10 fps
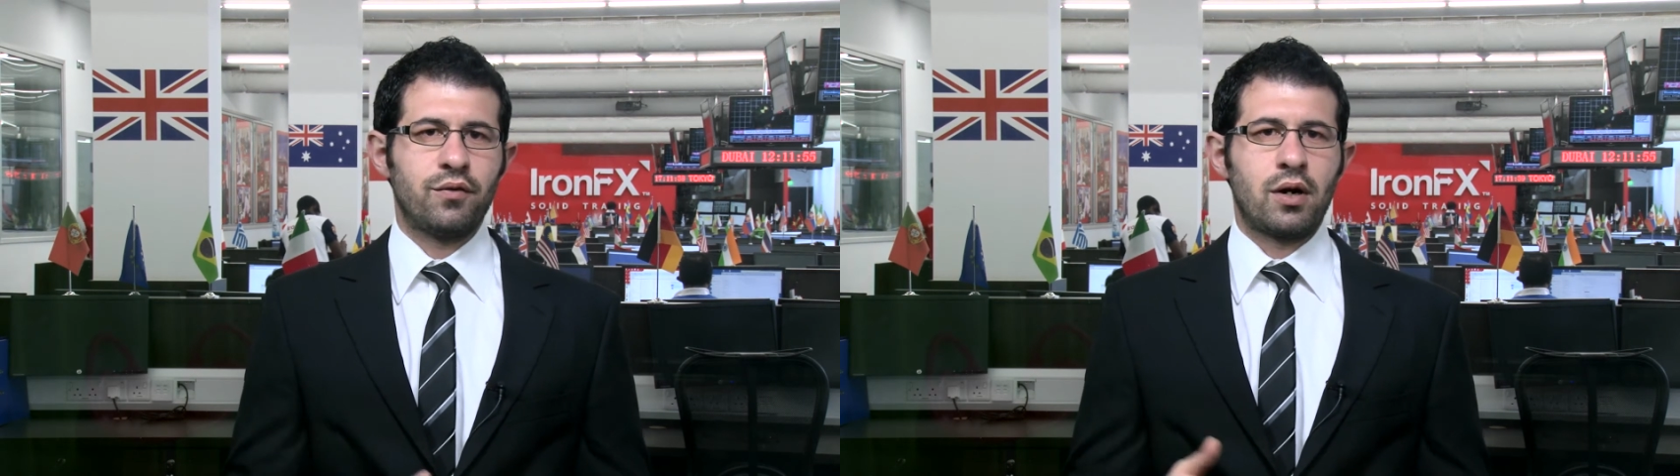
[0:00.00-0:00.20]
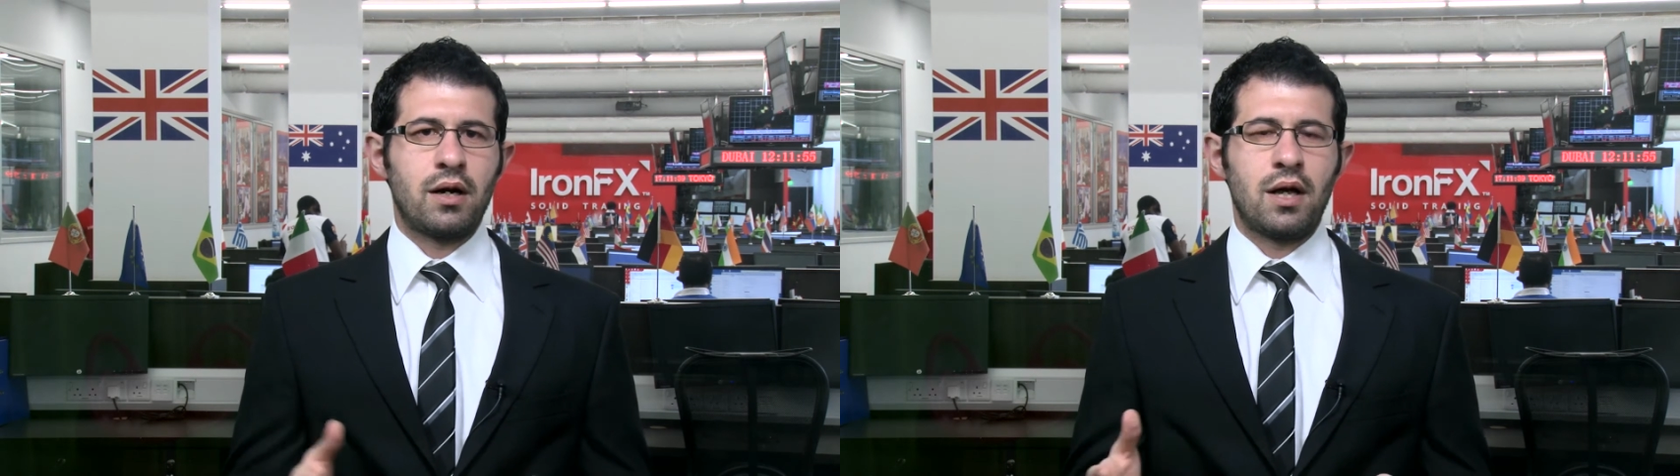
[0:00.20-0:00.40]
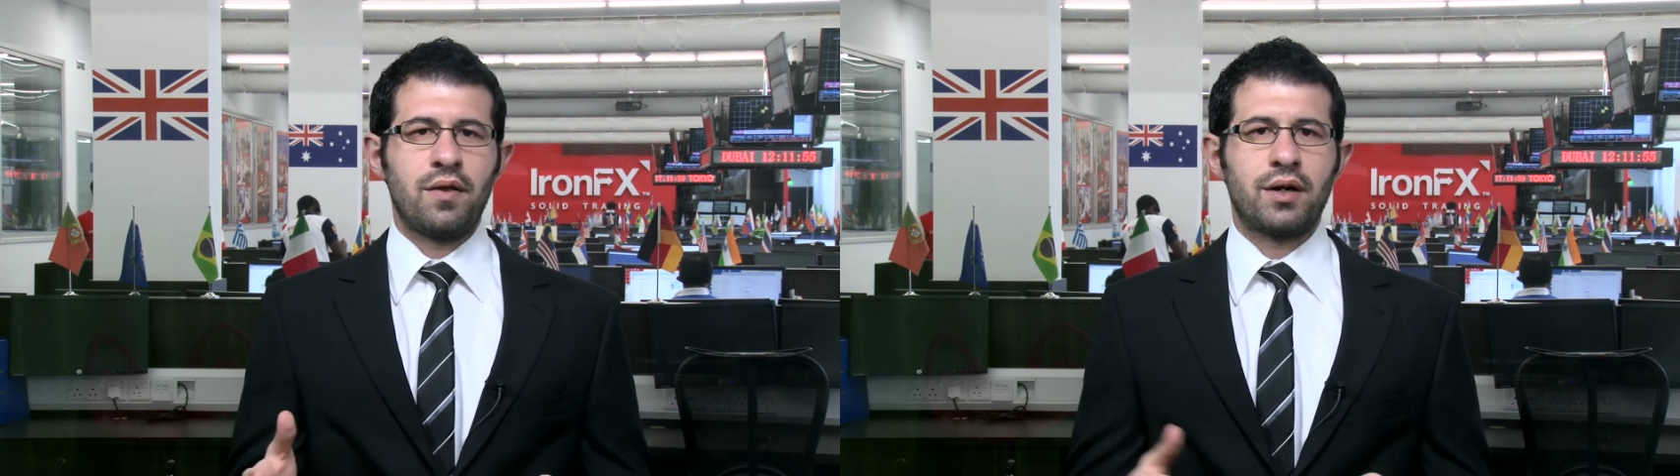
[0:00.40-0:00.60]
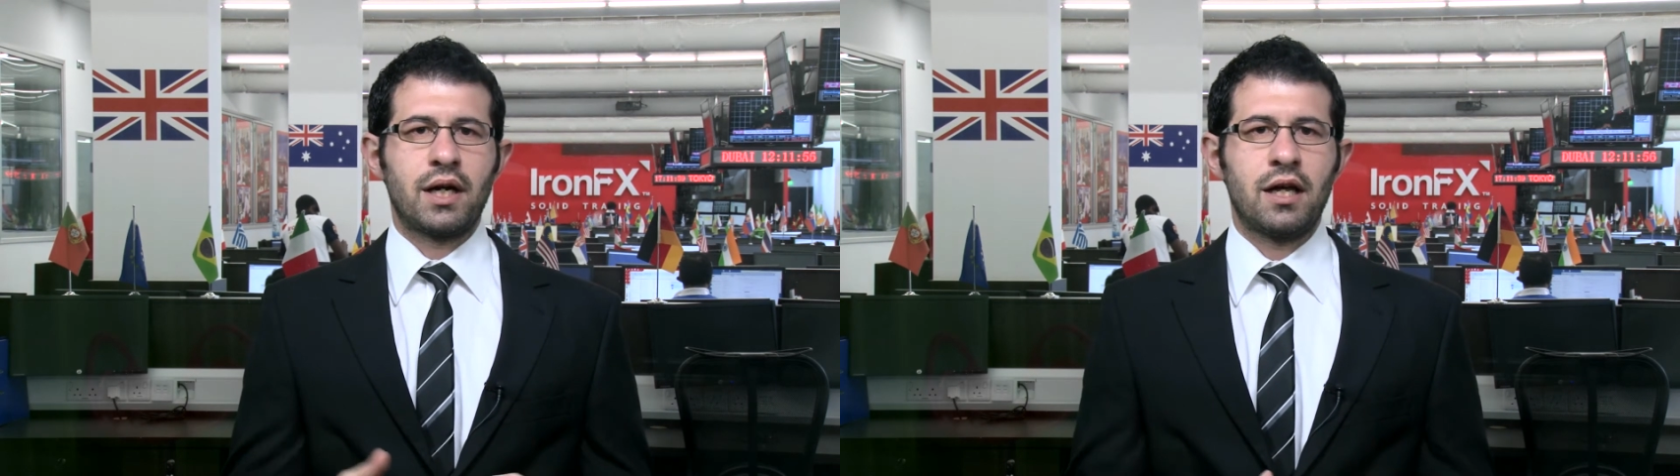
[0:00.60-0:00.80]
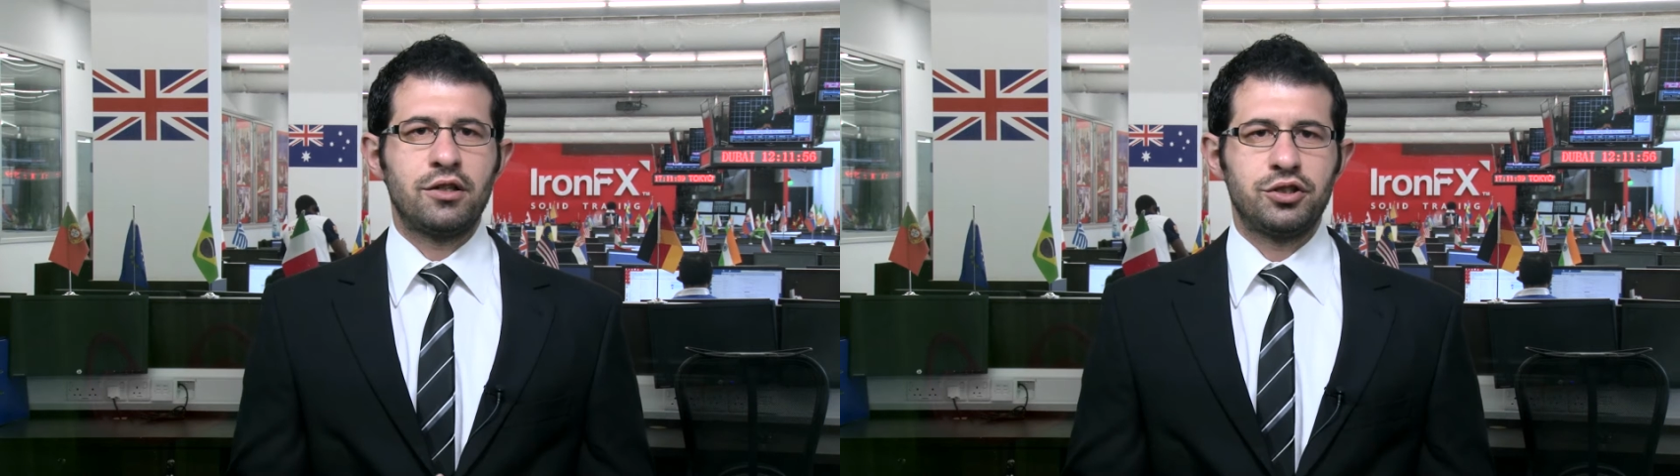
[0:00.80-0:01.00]
for another
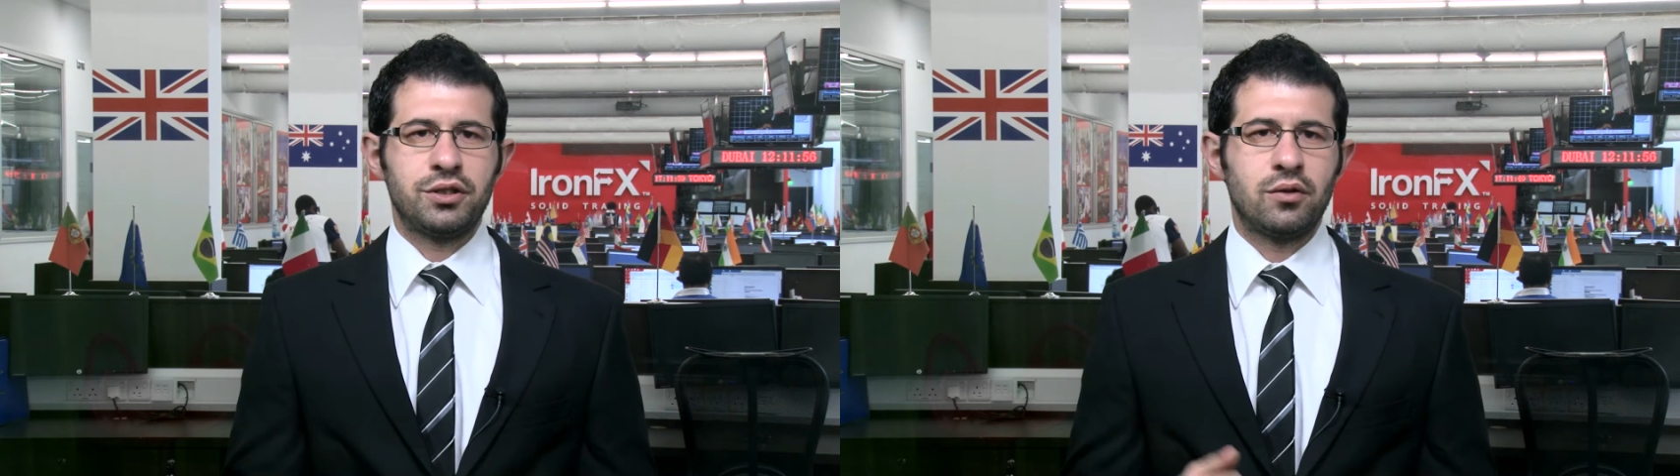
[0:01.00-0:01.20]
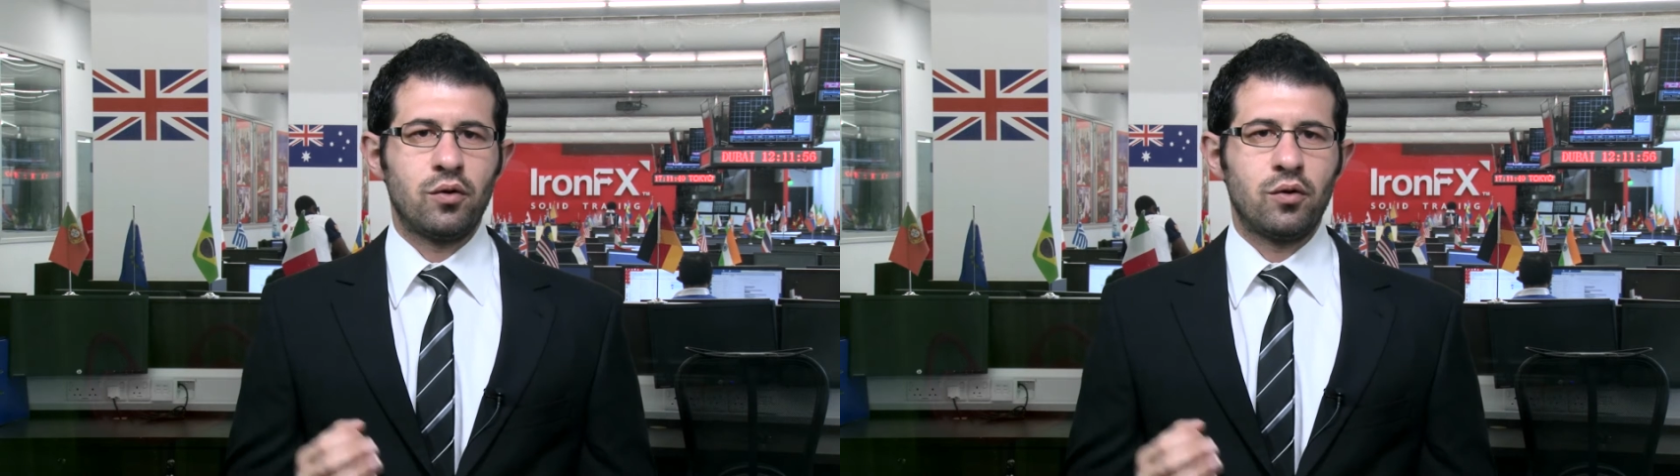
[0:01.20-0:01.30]
encouraging